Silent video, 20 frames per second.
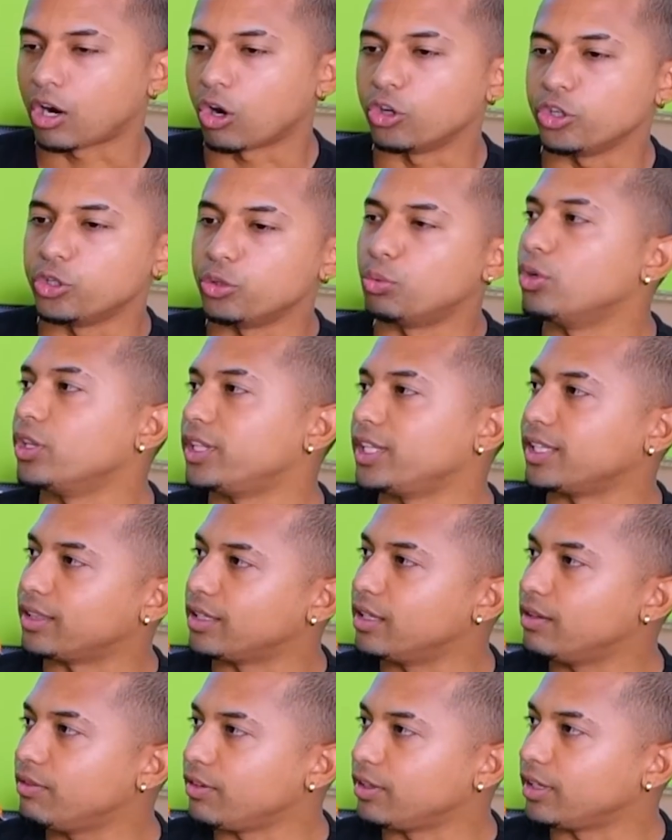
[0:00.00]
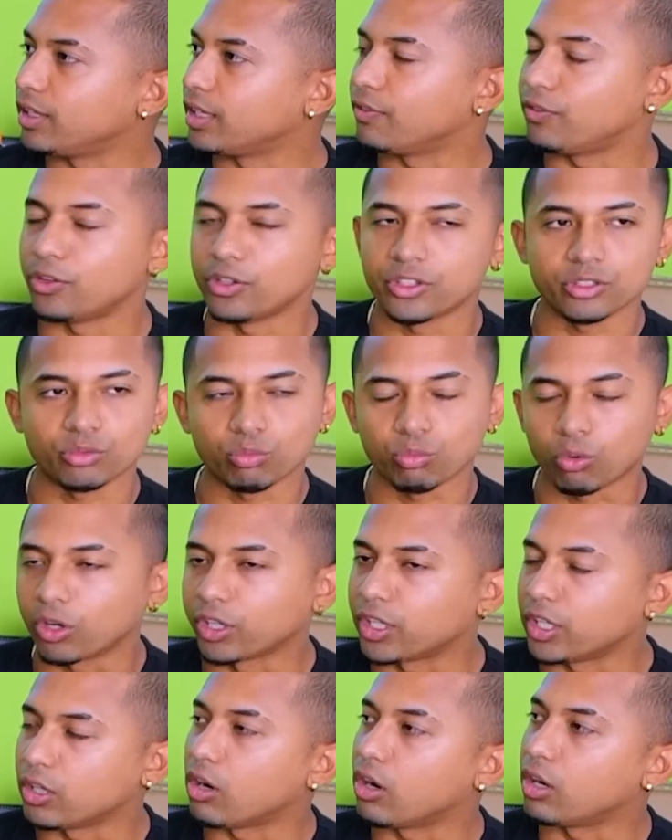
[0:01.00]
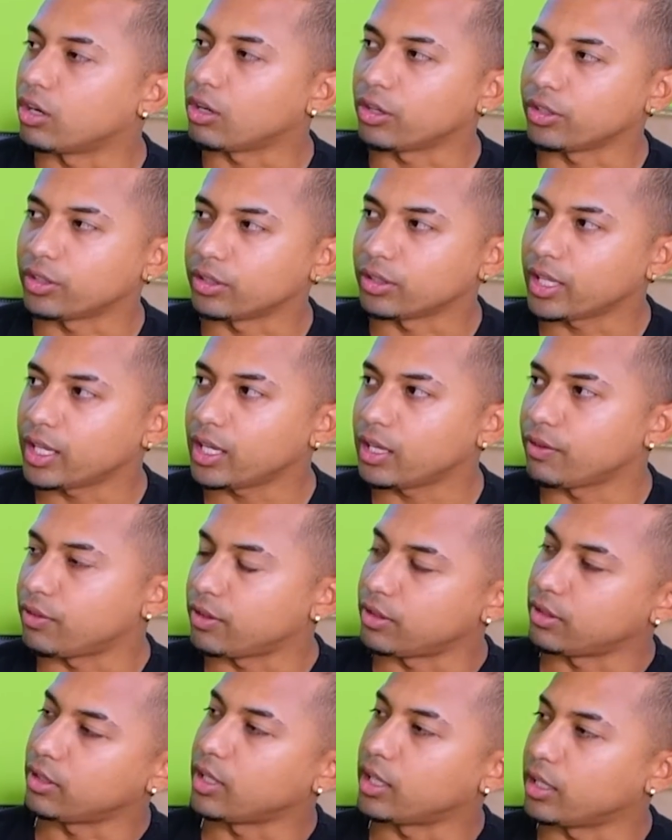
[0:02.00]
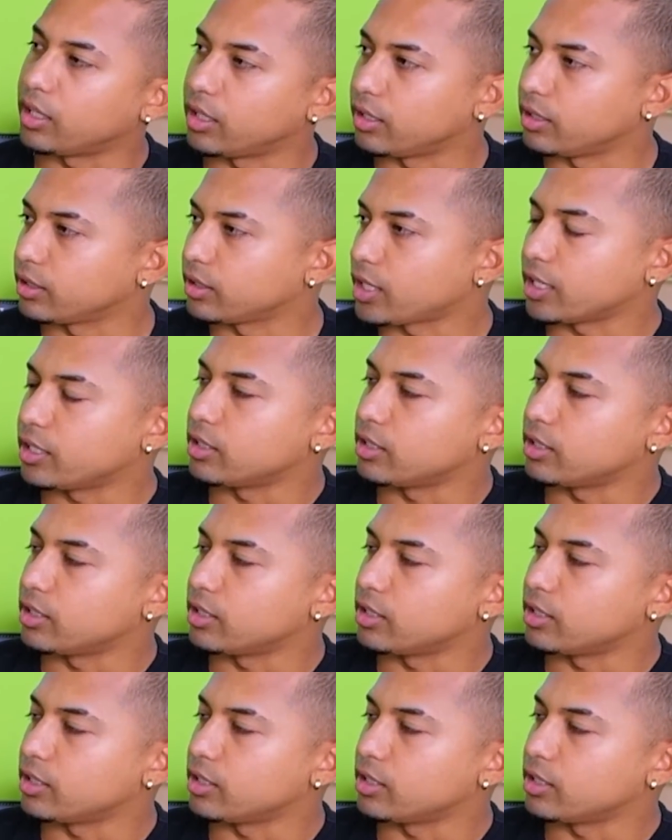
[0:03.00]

are you really living if you're just working hard all your life? And I kind